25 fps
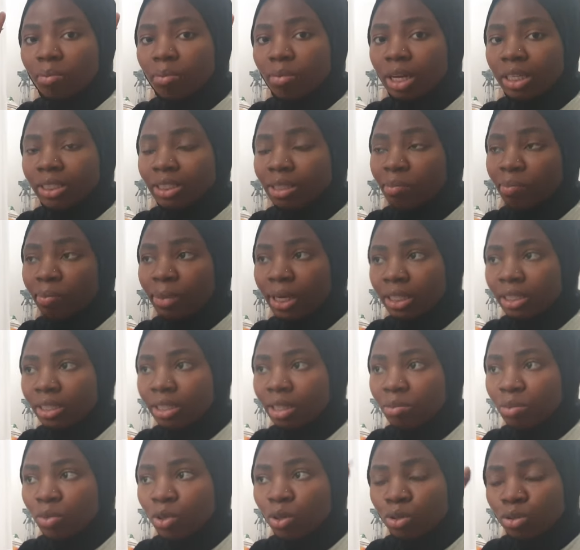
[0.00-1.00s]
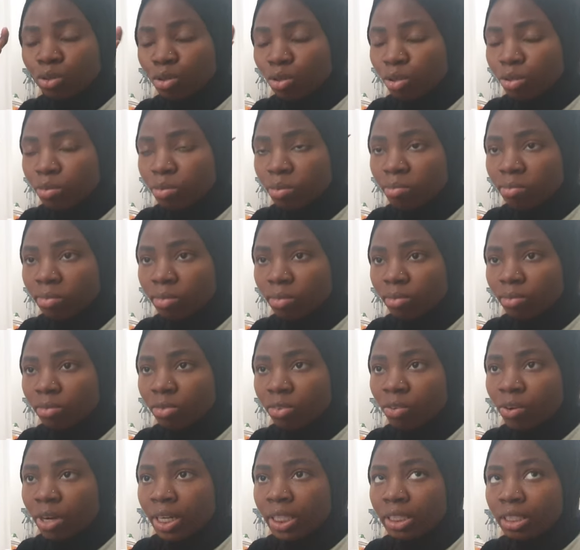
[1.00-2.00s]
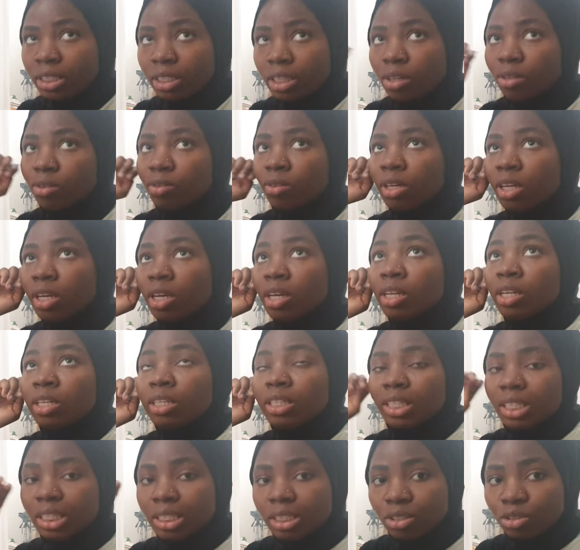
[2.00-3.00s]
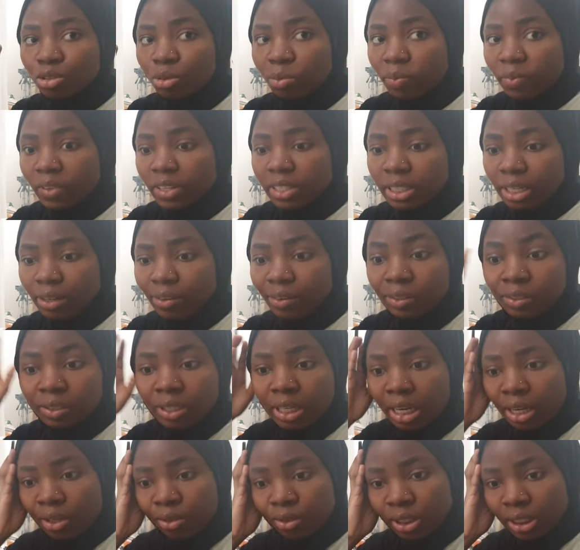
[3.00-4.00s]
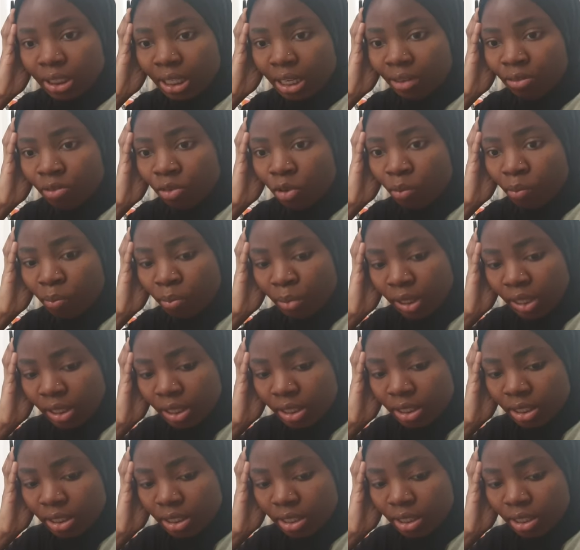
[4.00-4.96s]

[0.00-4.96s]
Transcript: As I'm packing, I'm also going to be writing down some things around the house that I've not picked.